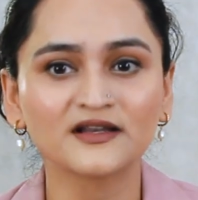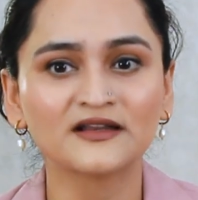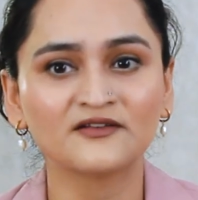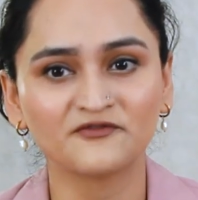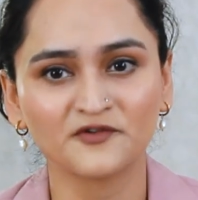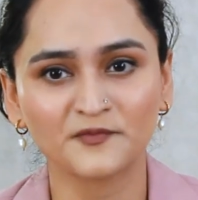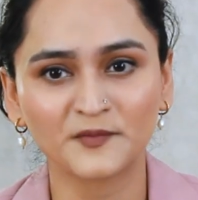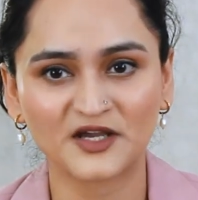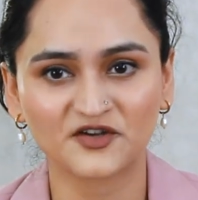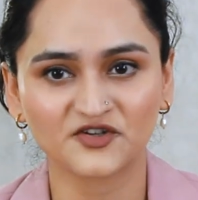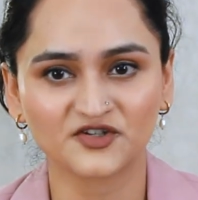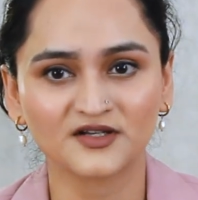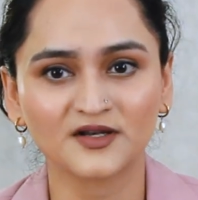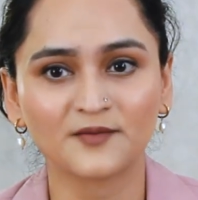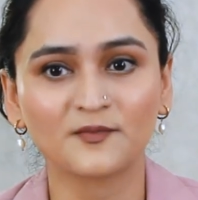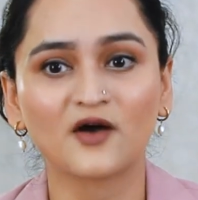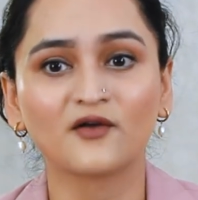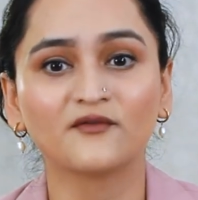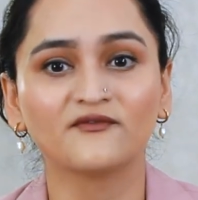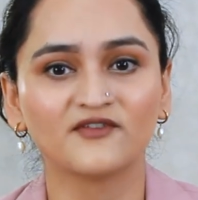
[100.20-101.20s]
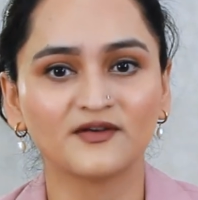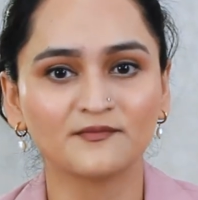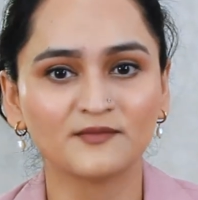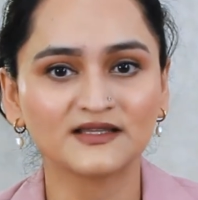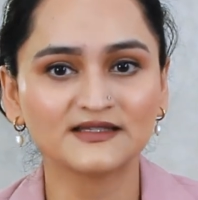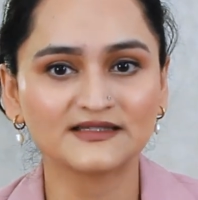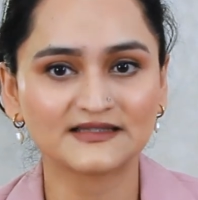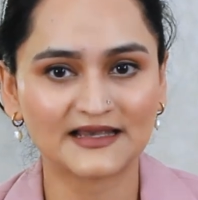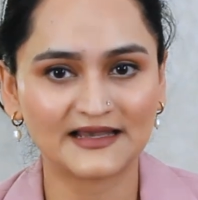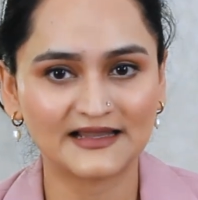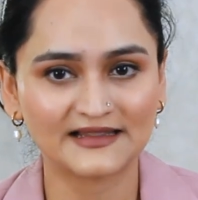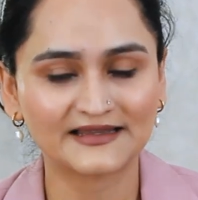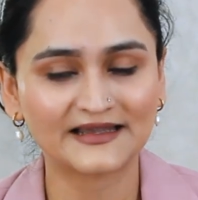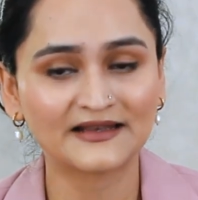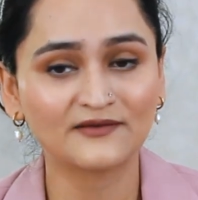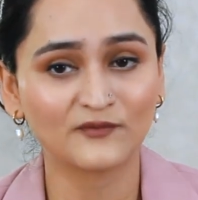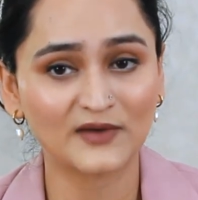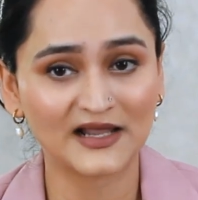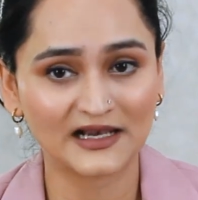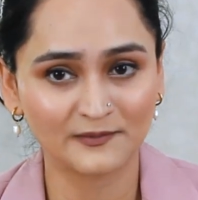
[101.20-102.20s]
information about women's health
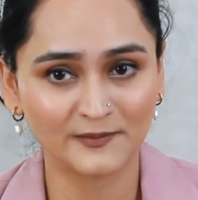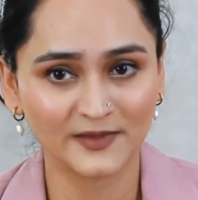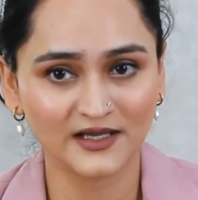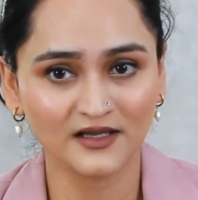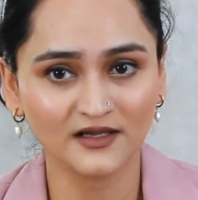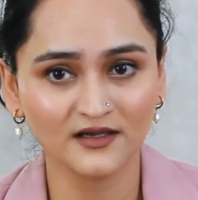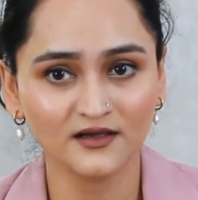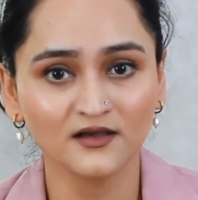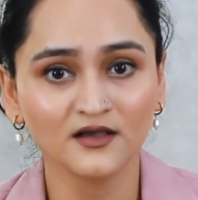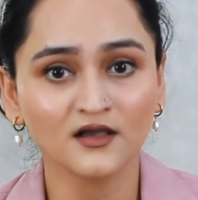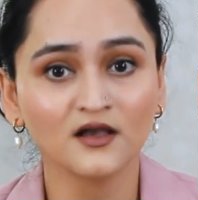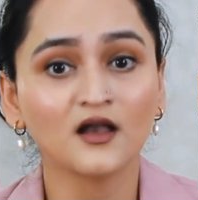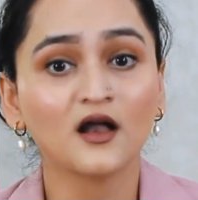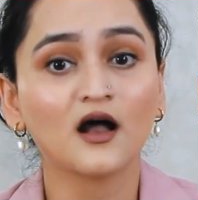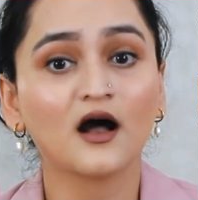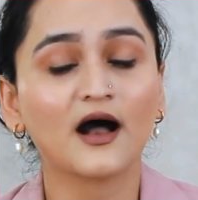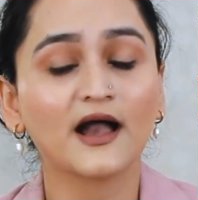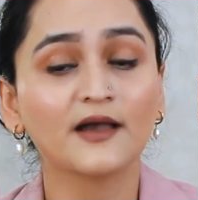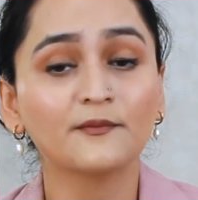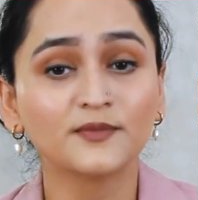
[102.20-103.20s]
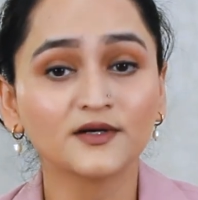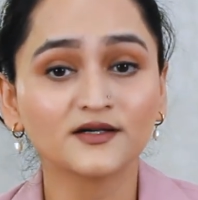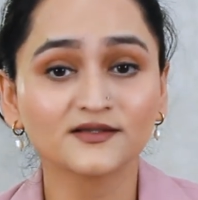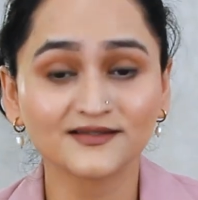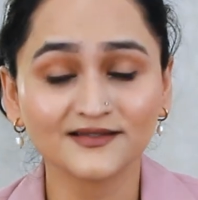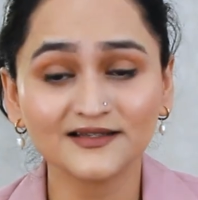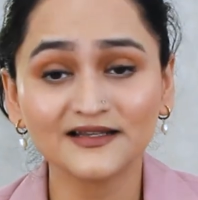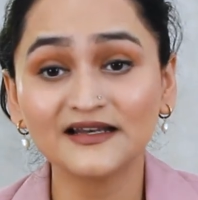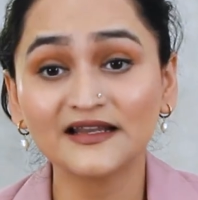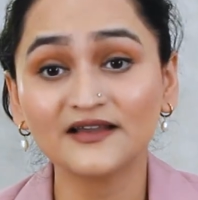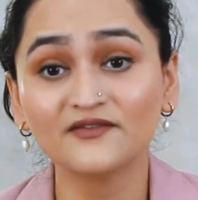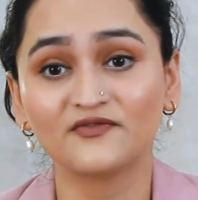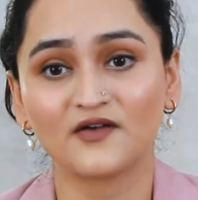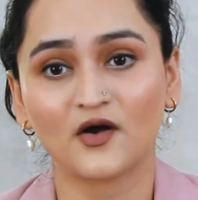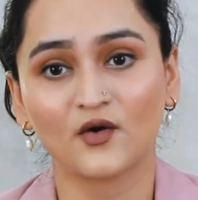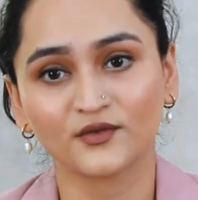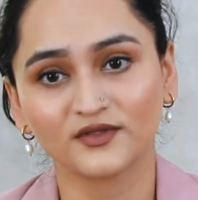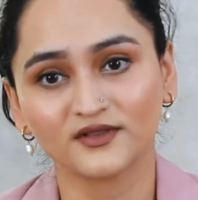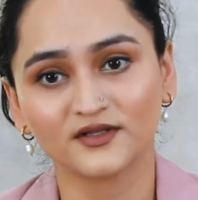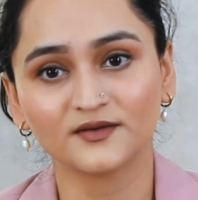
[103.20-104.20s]
and well-being. I personally
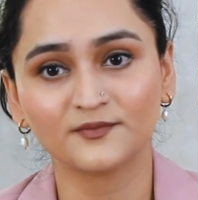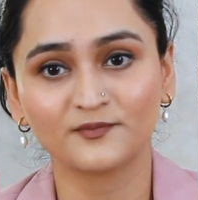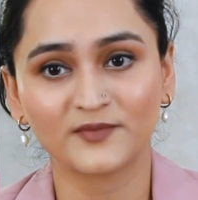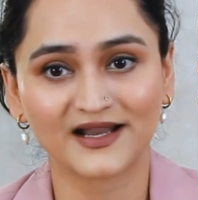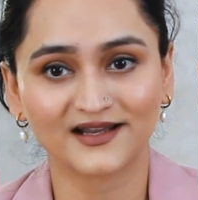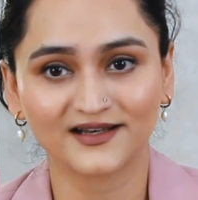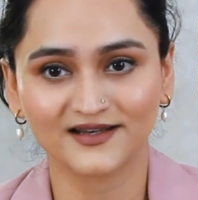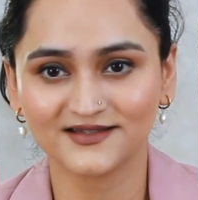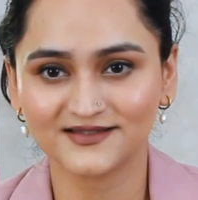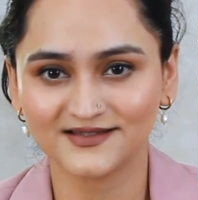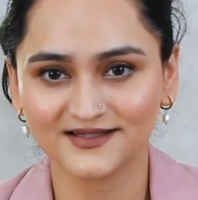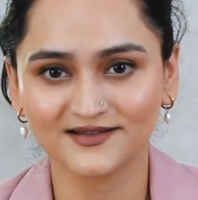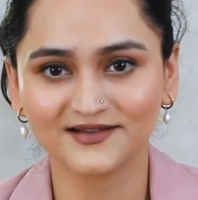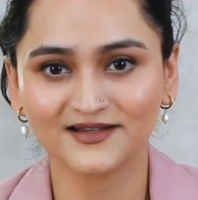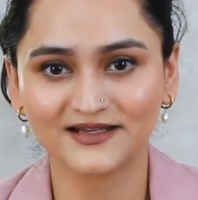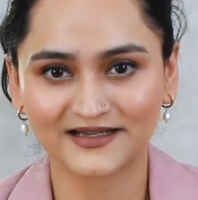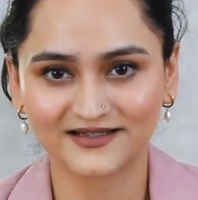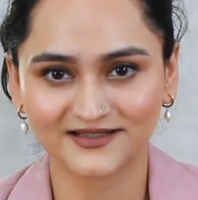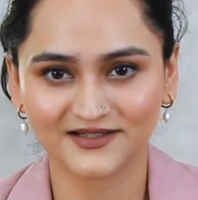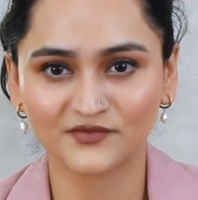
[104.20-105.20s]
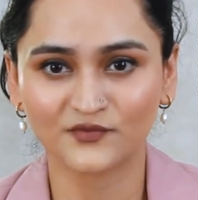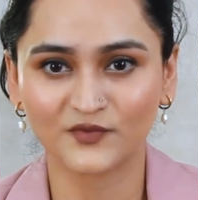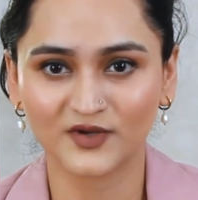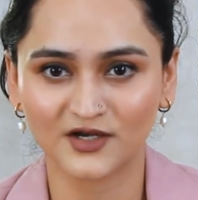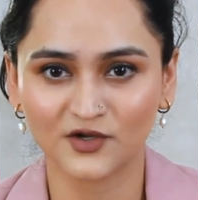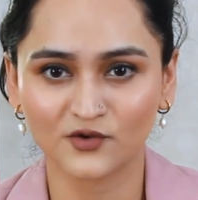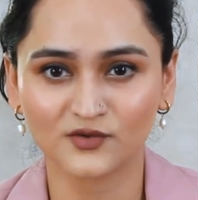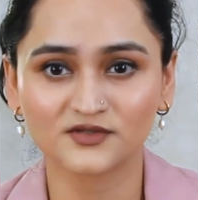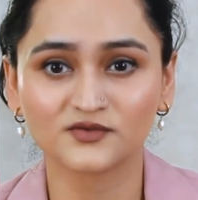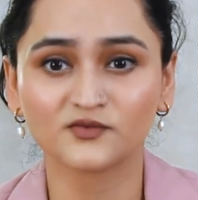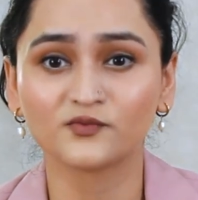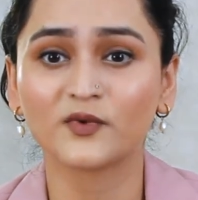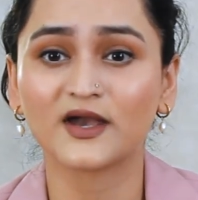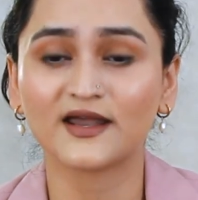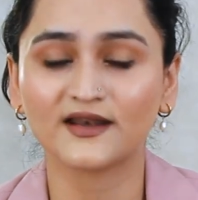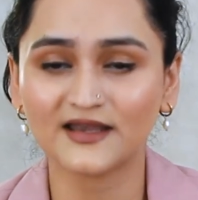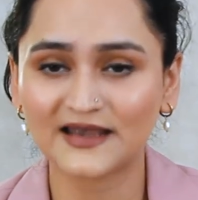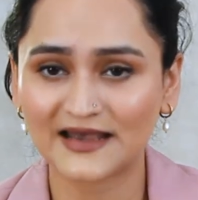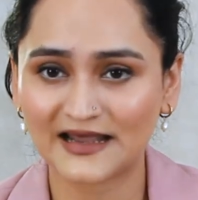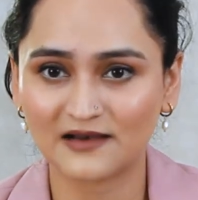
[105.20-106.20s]
found the pregnancy-related videos
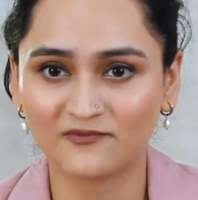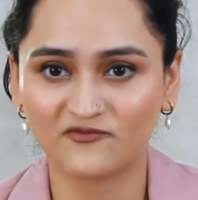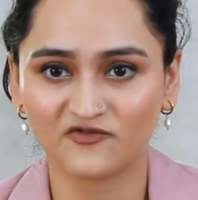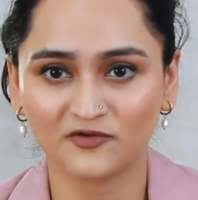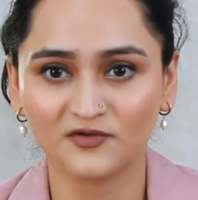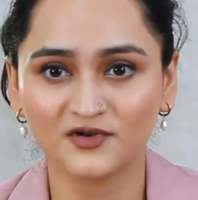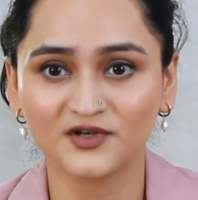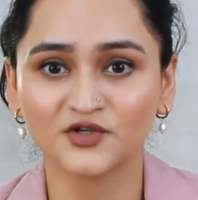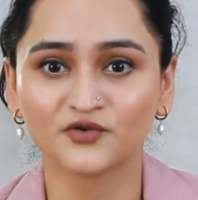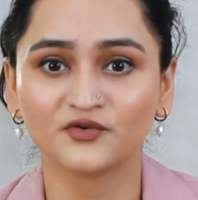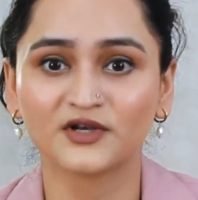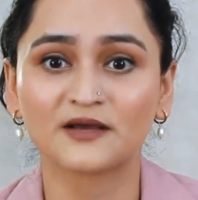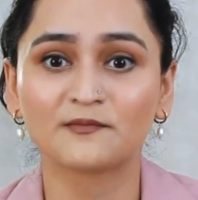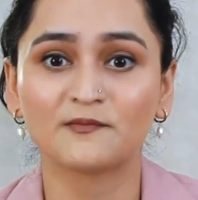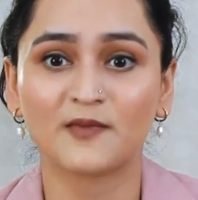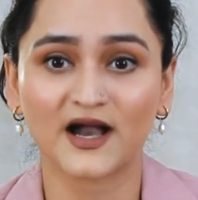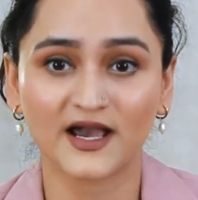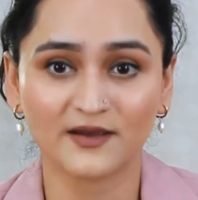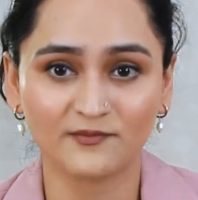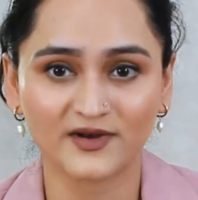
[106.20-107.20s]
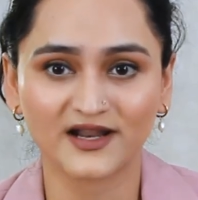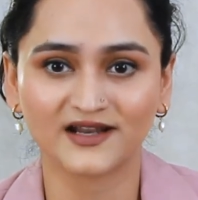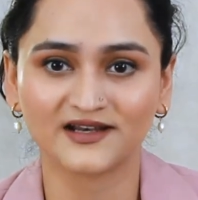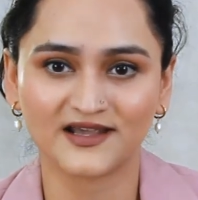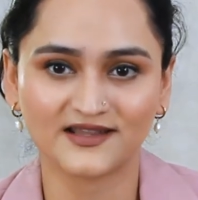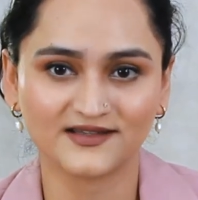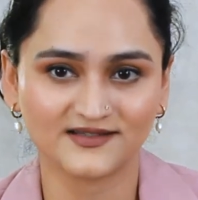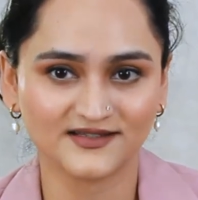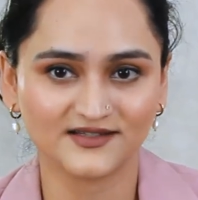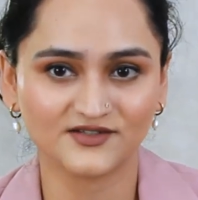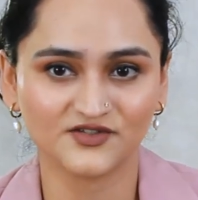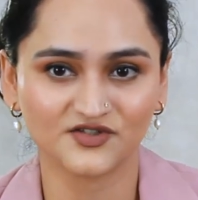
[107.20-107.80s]
very helpful during my pregnancy